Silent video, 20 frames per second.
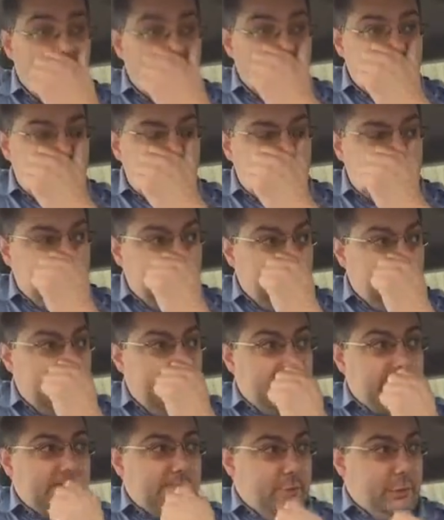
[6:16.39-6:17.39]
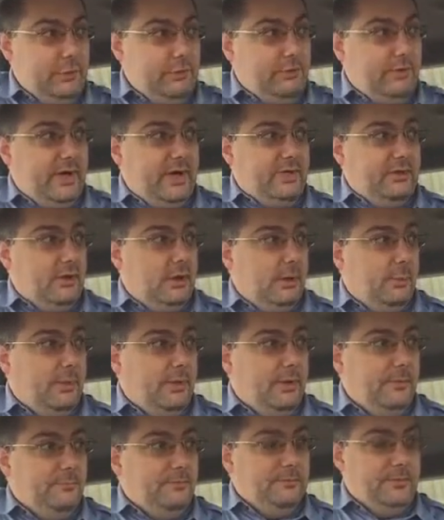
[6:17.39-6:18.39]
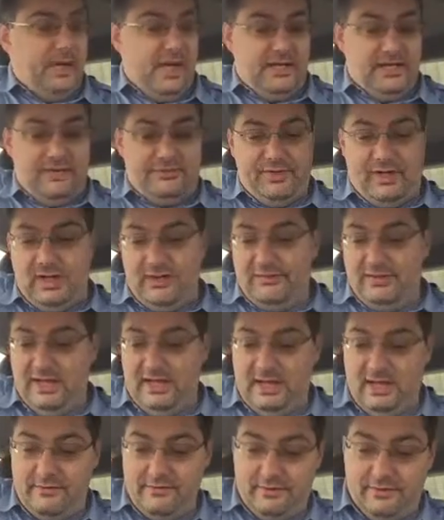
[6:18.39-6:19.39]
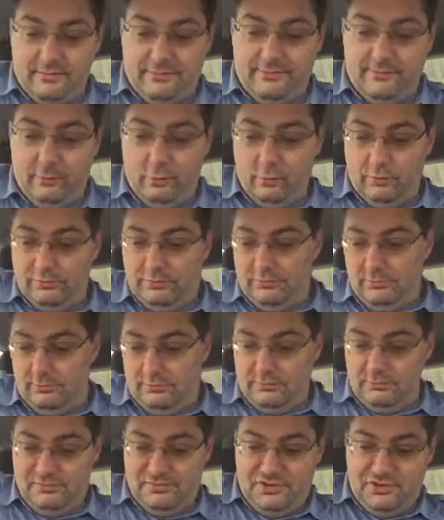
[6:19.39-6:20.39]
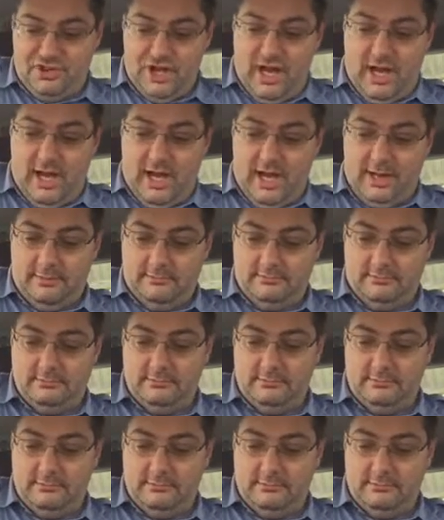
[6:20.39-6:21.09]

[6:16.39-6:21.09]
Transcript: So it's been quite a smooth ride up, and I think if you gave it the full chat,